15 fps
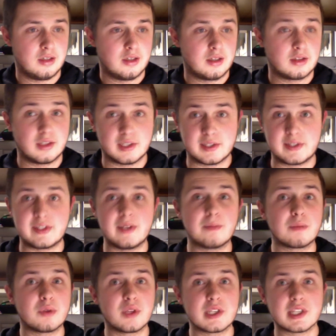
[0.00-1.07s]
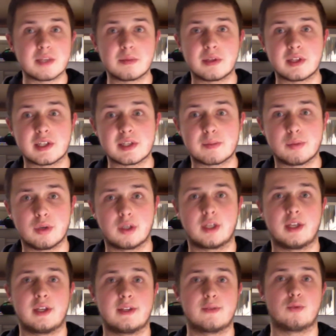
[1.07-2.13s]
The symbolism in this book
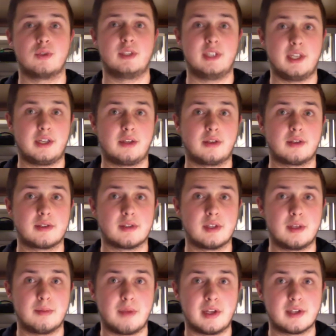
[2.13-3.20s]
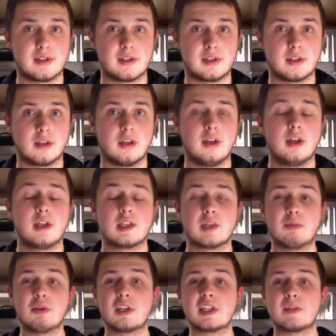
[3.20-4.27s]
is ridiculously amazing. The
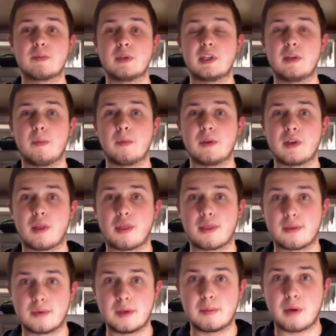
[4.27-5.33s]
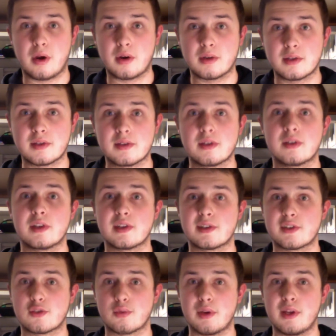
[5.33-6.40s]
book is split up into 3 parts. The
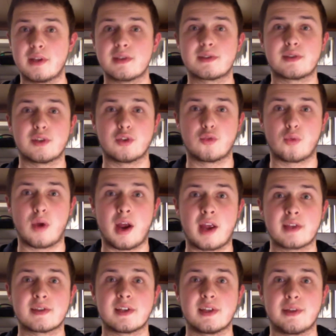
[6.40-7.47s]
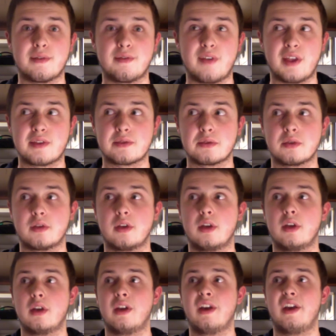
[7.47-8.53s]
strings, the grass, and the vessel.
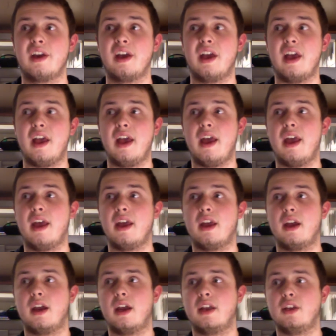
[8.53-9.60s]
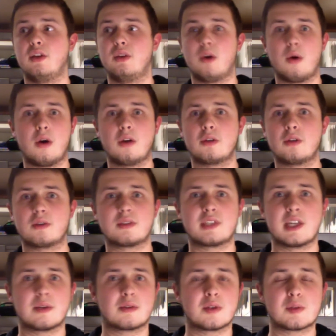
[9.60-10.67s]
And you don't understand
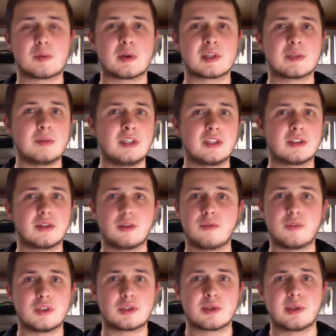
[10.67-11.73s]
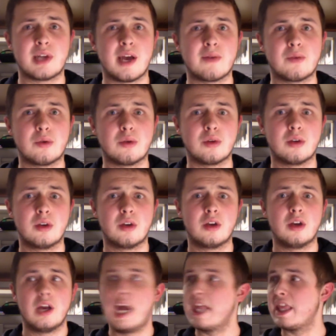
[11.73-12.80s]
what those parts mean until you finish the novel.
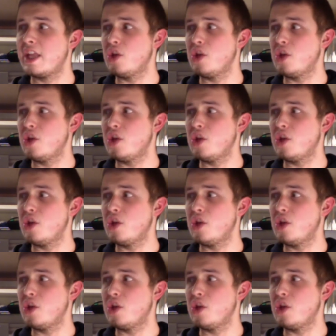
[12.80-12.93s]
And then you